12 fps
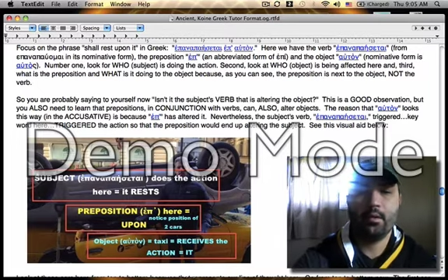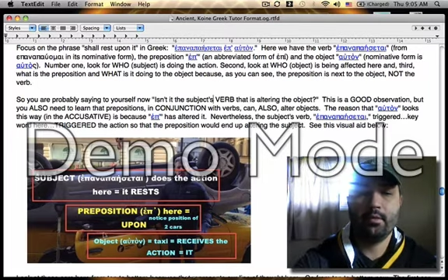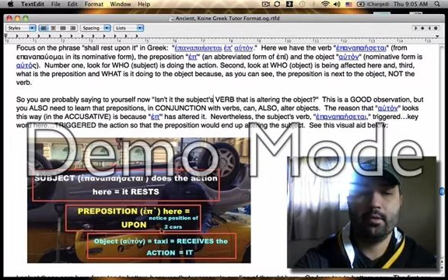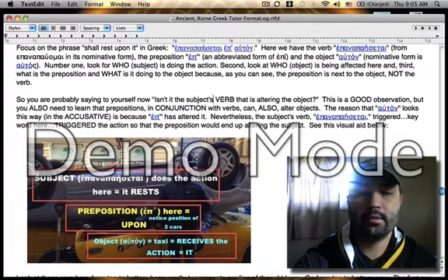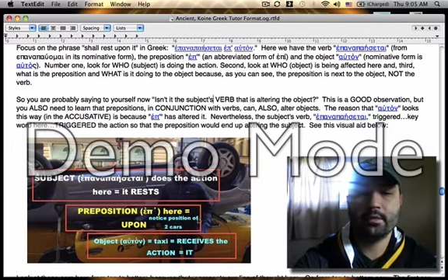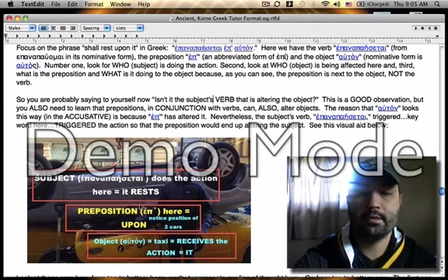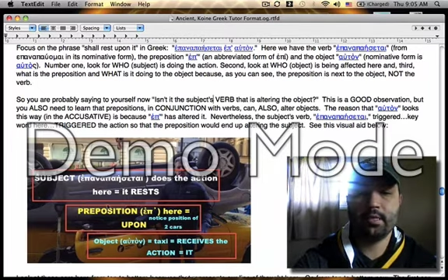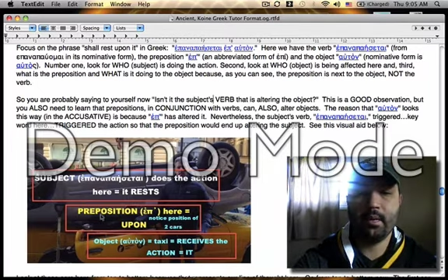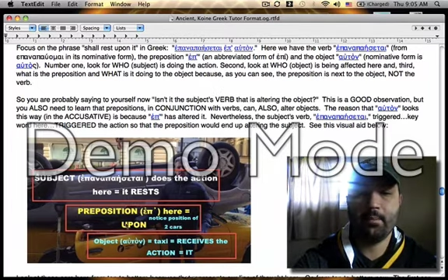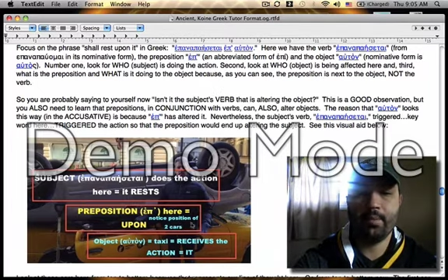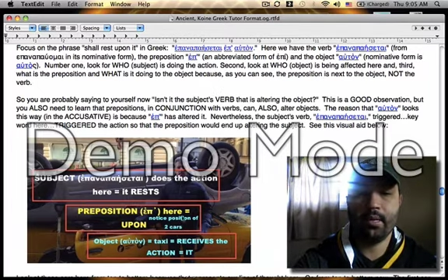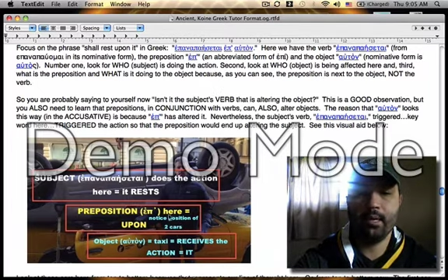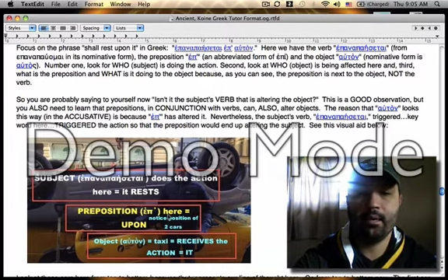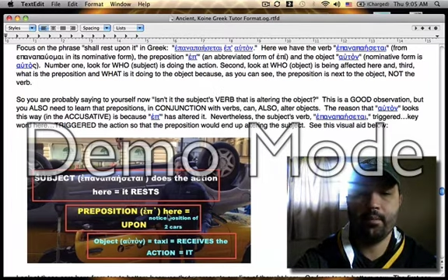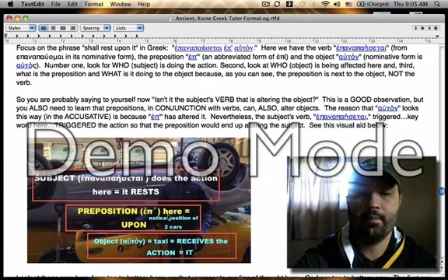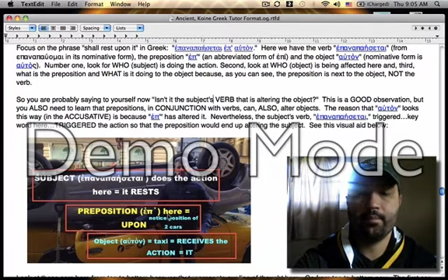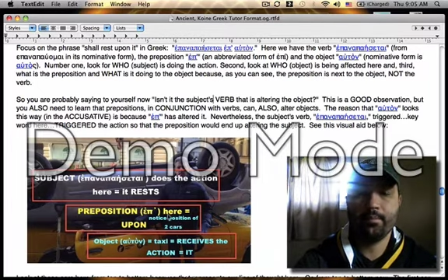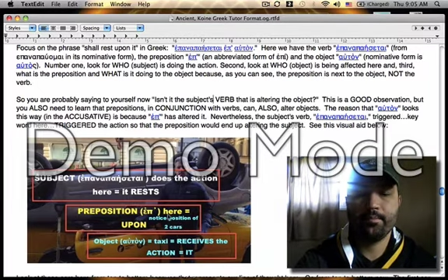This is the epi.
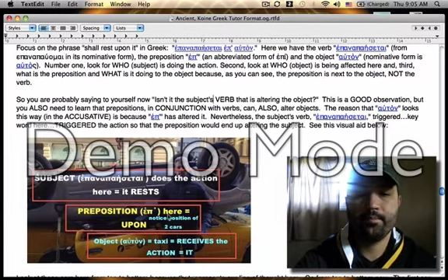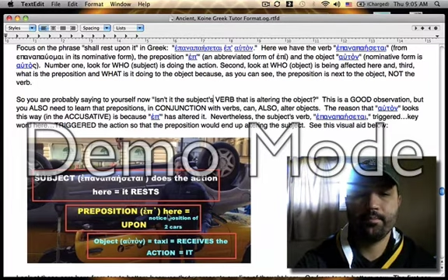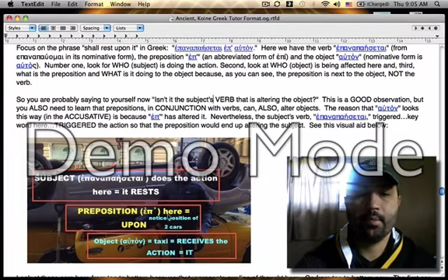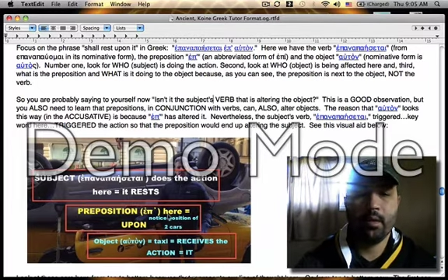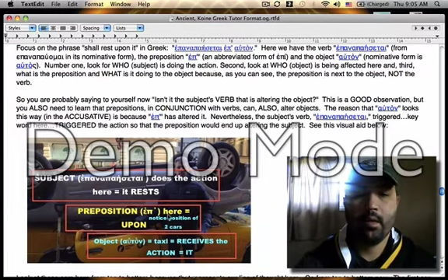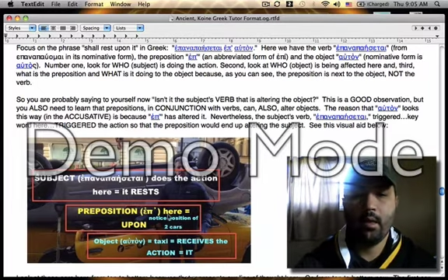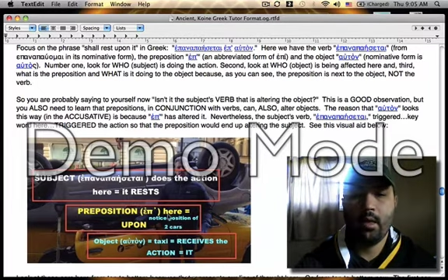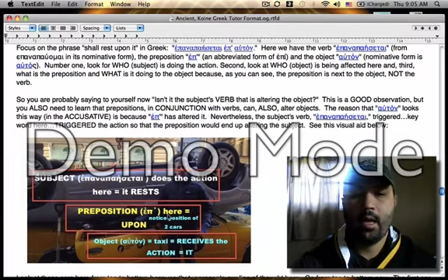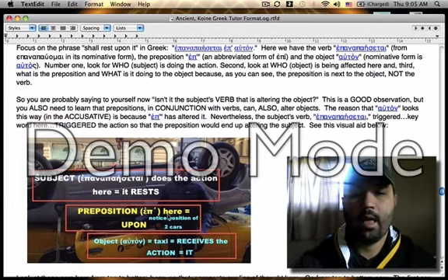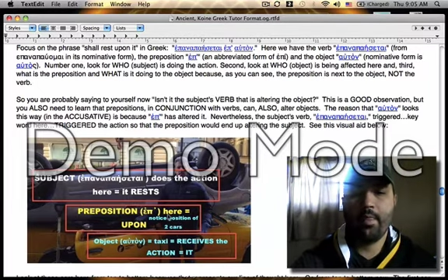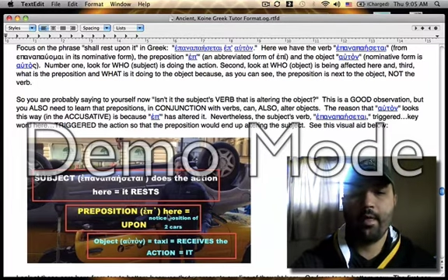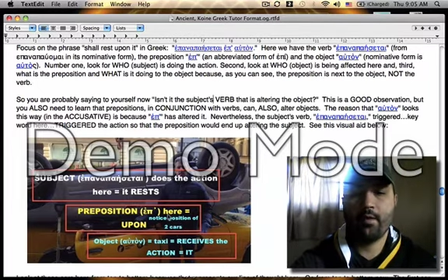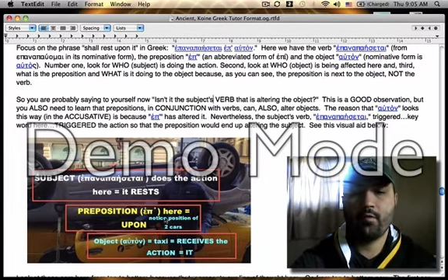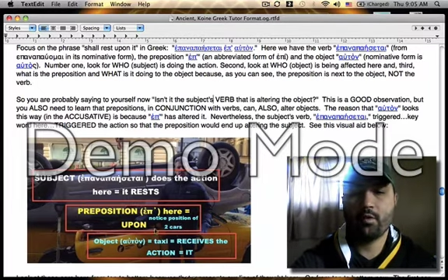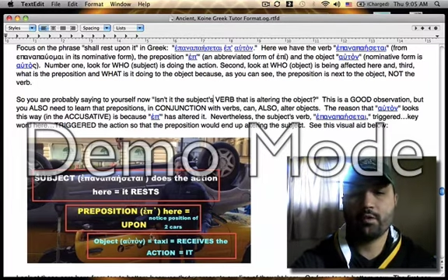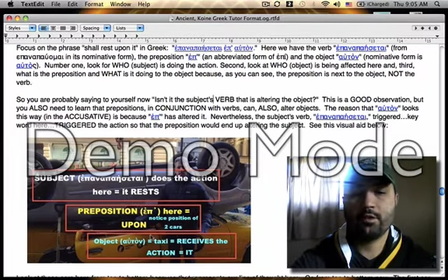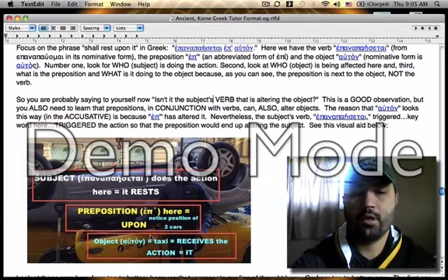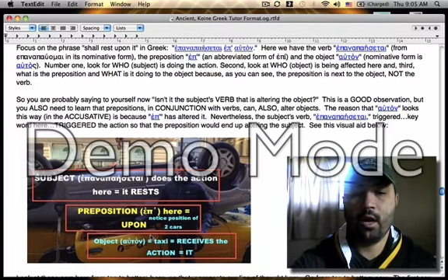And then, of
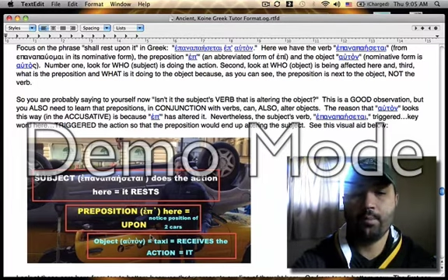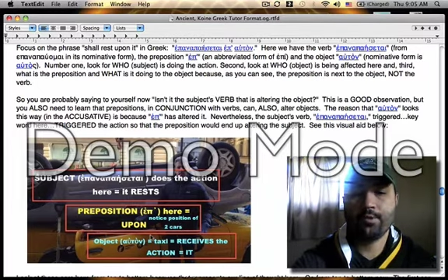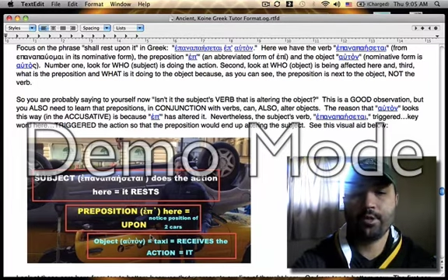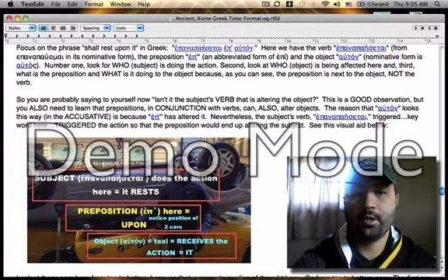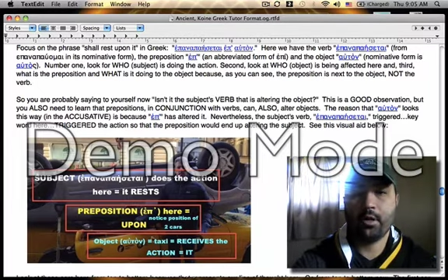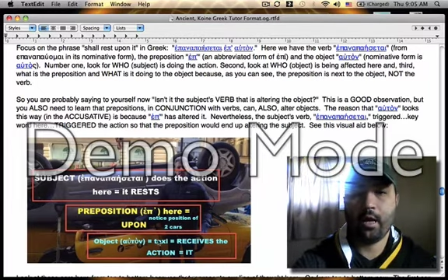course, the object,